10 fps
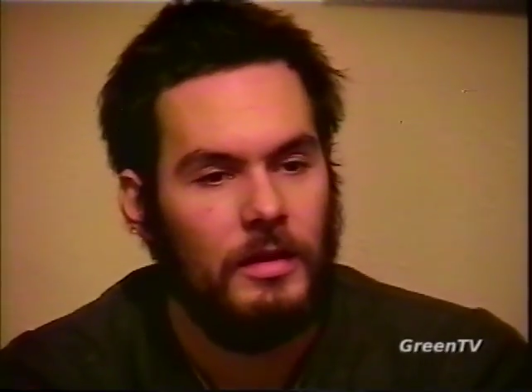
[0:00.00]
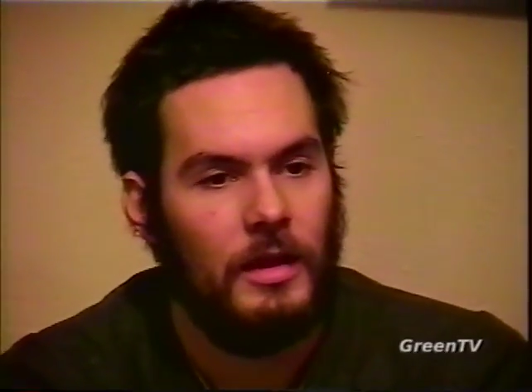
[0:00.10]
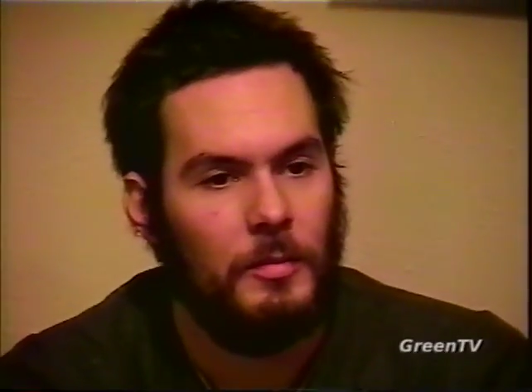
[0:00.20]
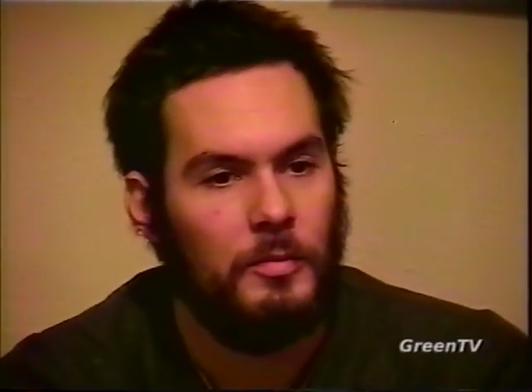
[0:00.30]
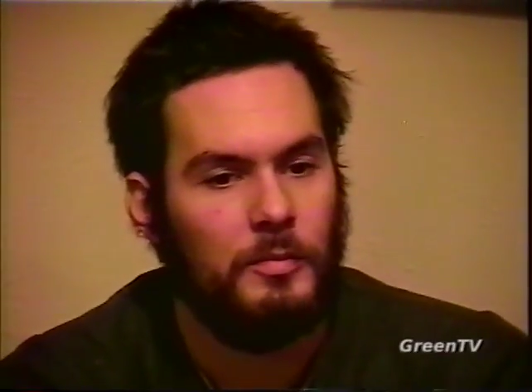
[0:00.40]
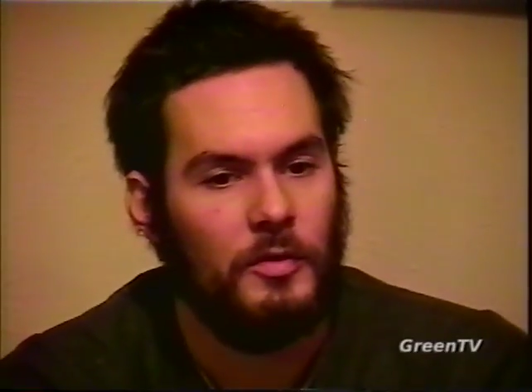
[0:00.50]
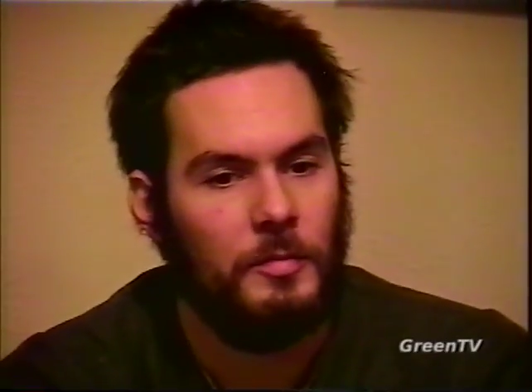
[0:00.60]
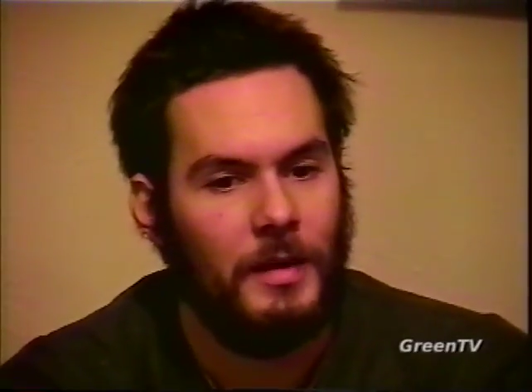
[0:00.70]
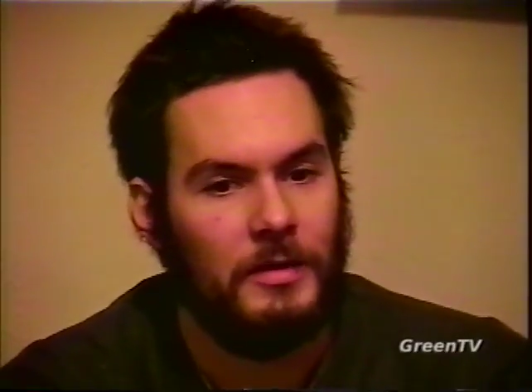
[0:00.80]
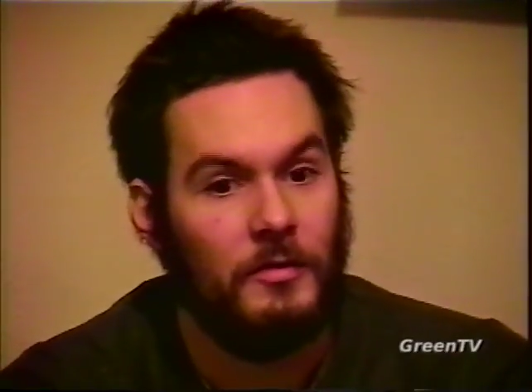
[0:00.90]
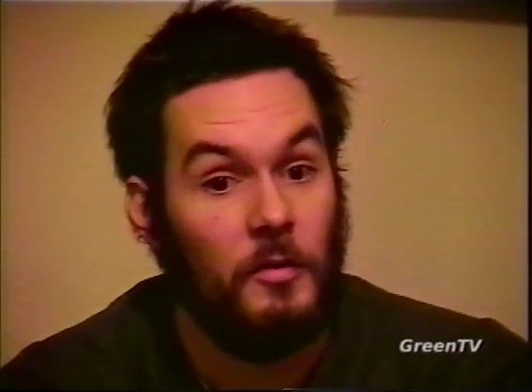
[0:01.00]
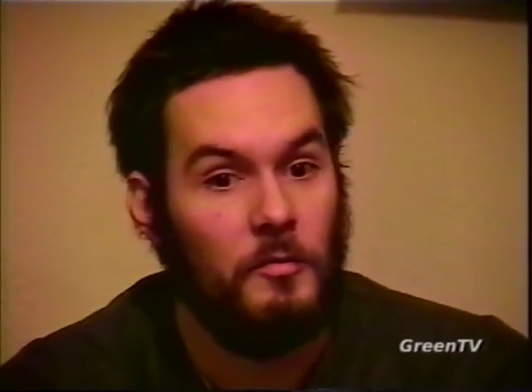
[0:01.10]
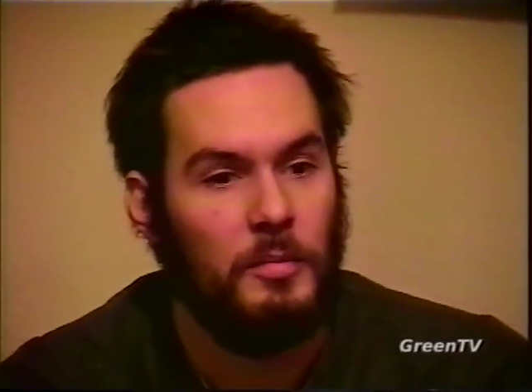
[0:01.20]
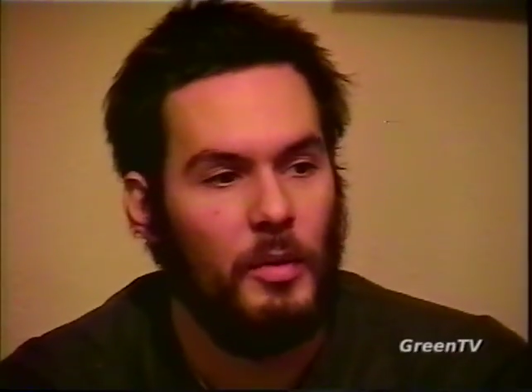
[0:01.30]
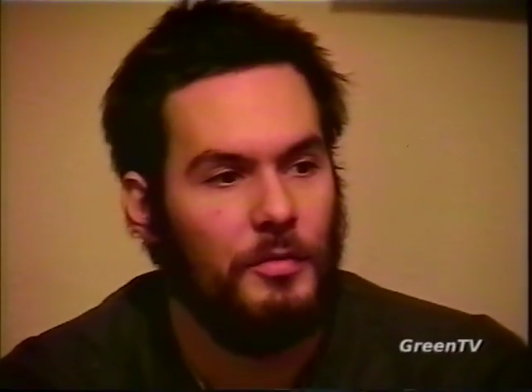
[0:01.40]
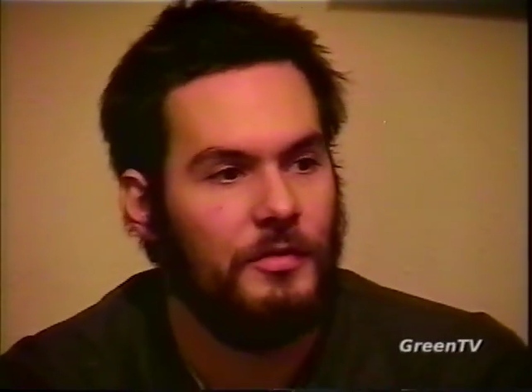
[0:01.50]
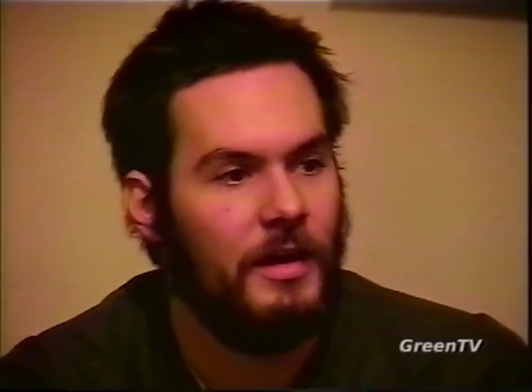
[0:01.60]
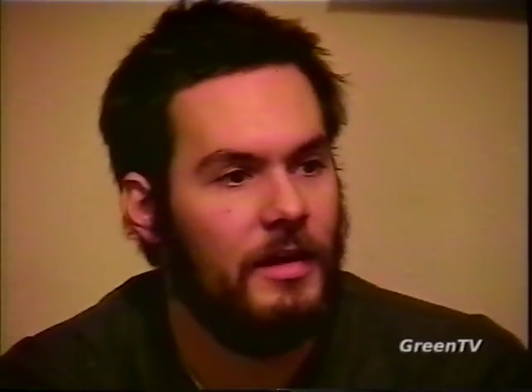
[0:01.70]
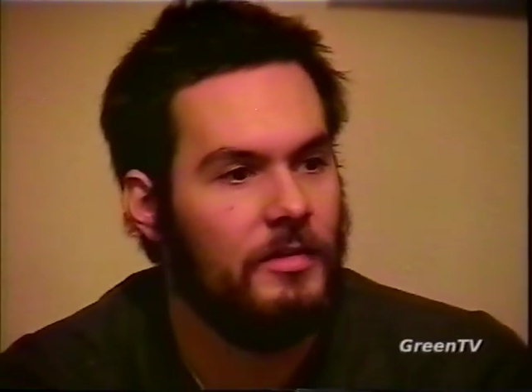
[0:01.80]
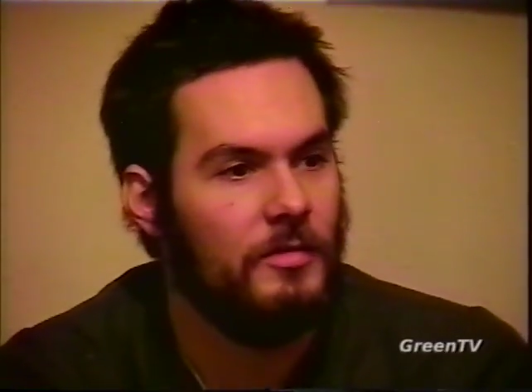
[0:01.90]
get a perspective of both
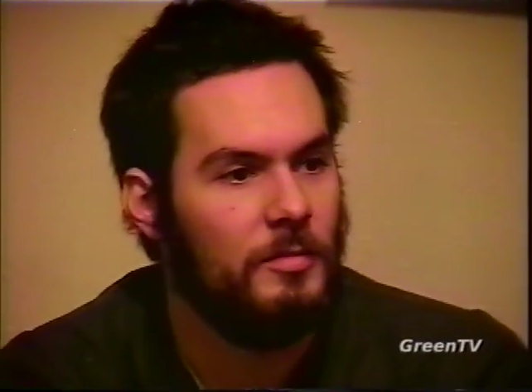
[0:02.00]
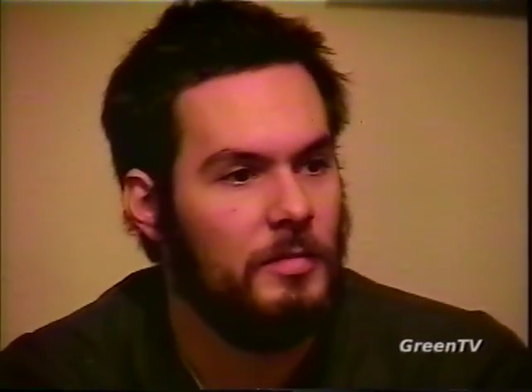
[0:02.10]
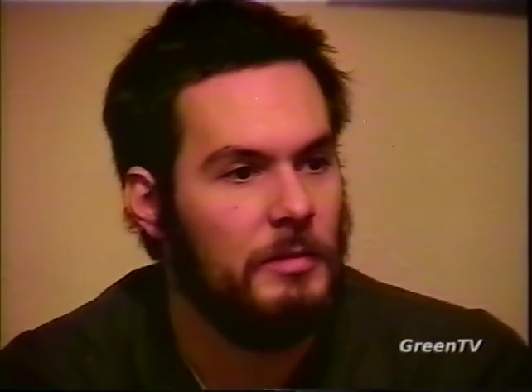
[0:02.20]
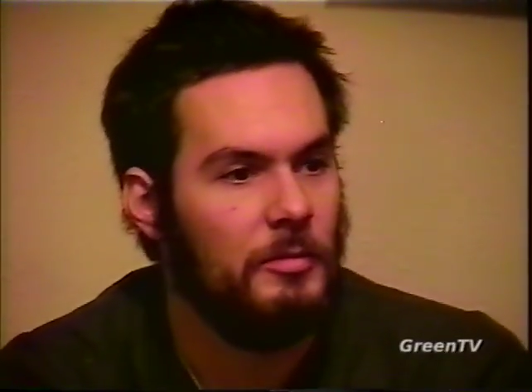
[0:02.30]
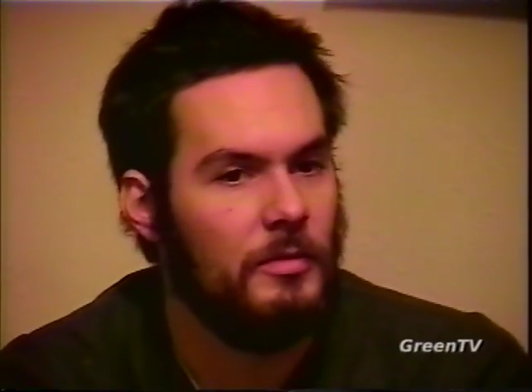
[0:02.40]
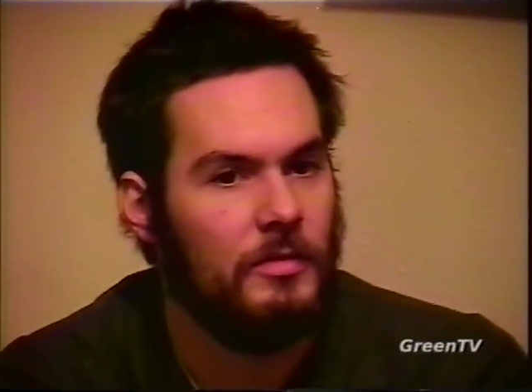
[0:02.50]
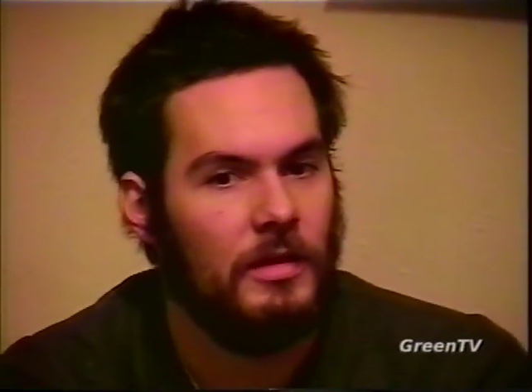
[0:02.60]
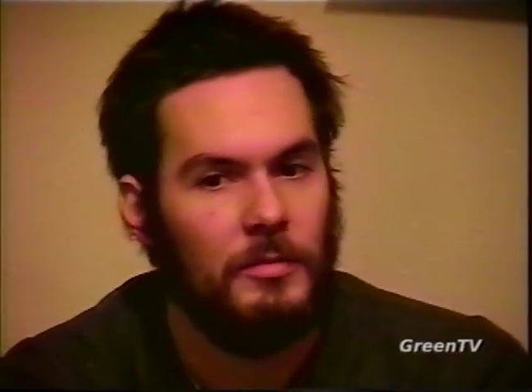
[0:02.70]
sides, as people would say.